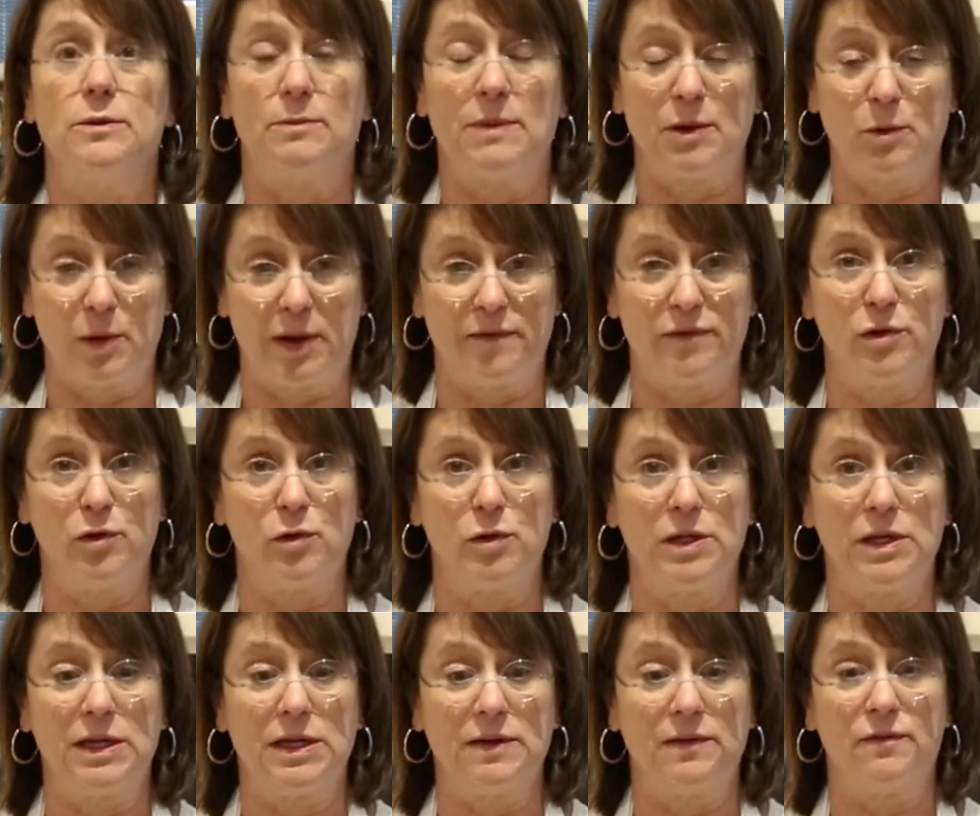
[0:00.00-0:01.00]
My
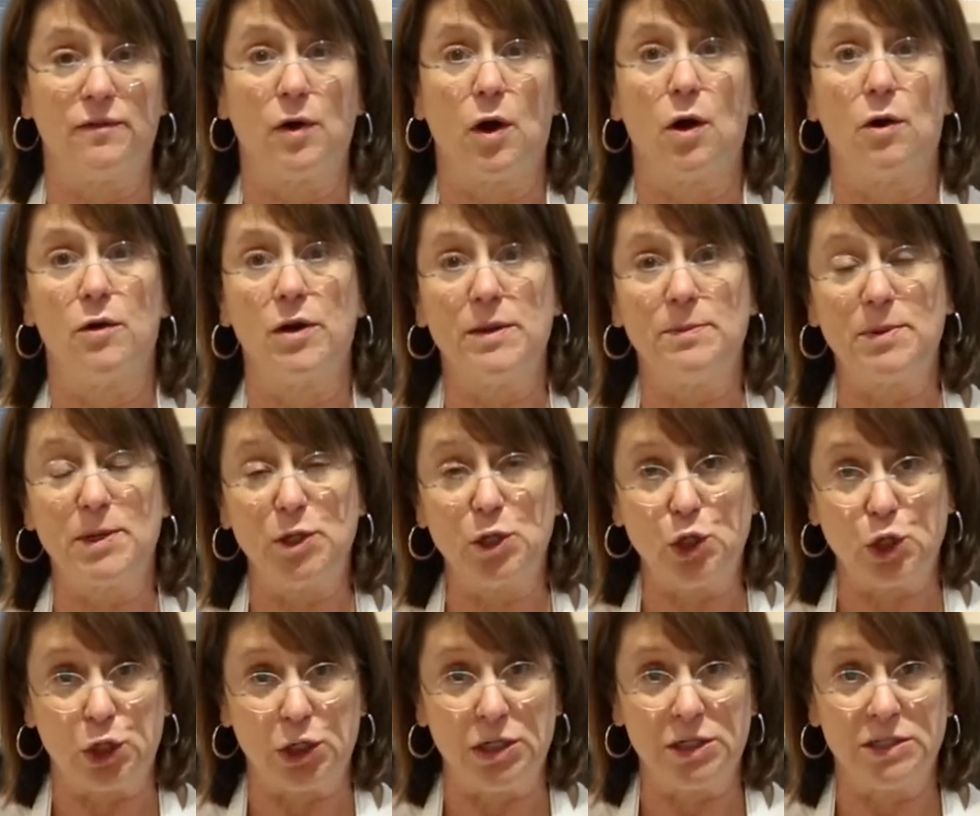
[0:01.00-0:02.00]
ravioli have already been
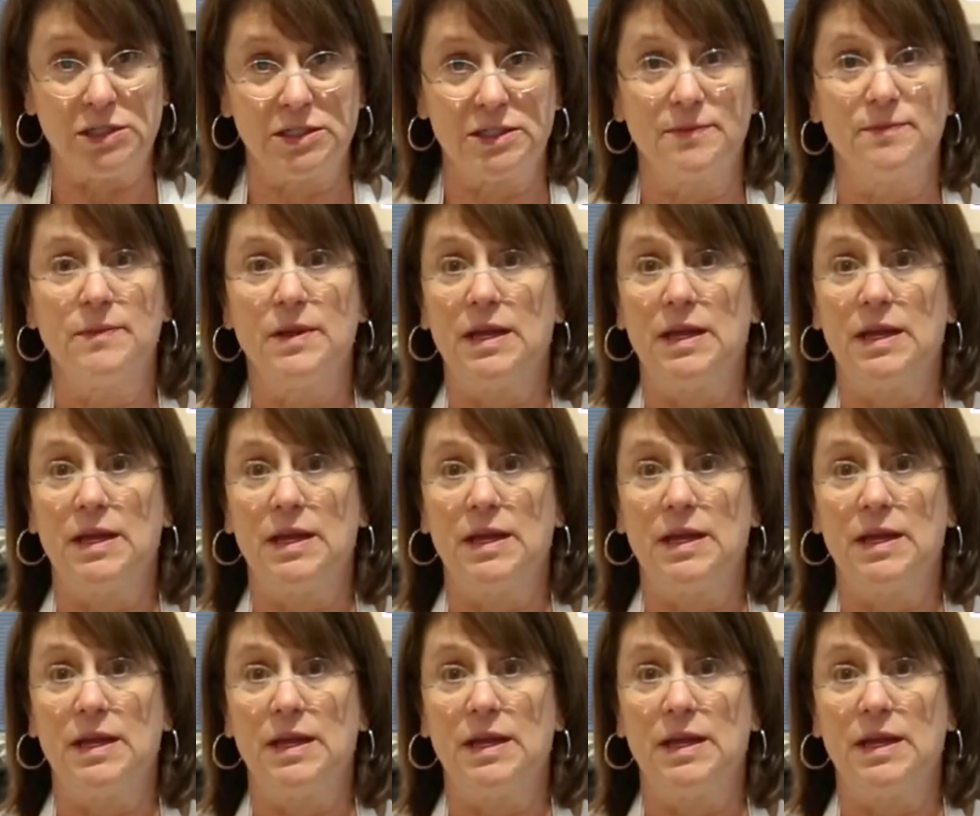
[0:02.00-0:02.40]
cooked,